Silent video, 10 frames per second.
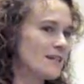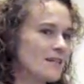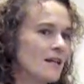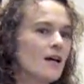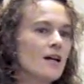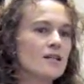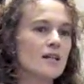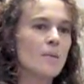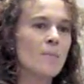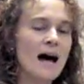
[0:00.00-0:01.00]
office
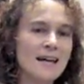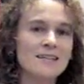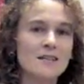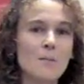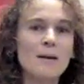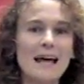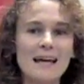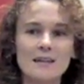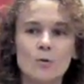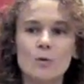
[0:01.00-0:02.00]
to complain
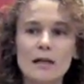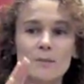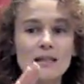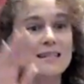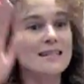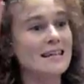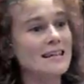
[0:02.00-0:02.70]
that we'd been